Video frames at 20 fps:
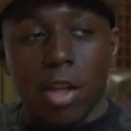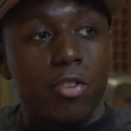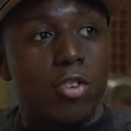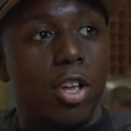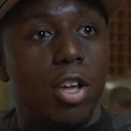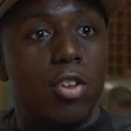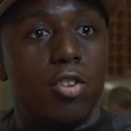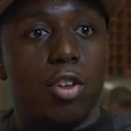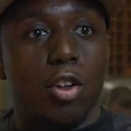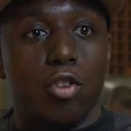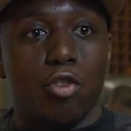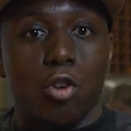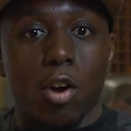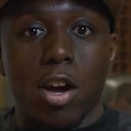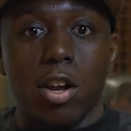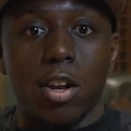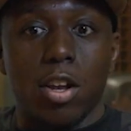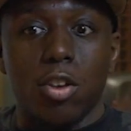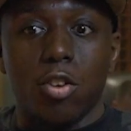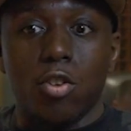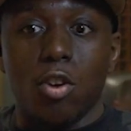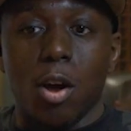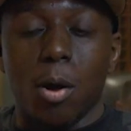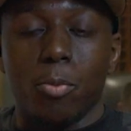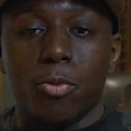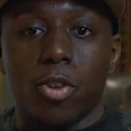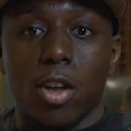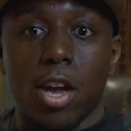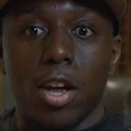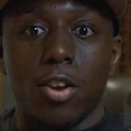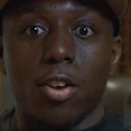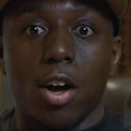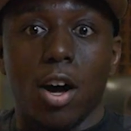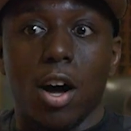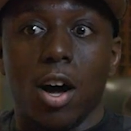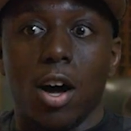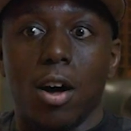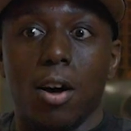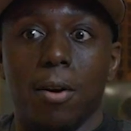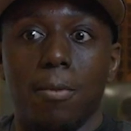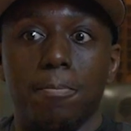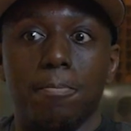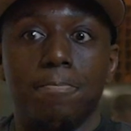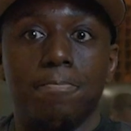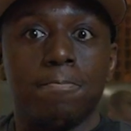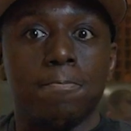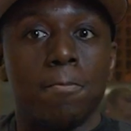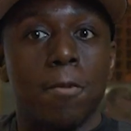let's get into the training. You know what I'm saying?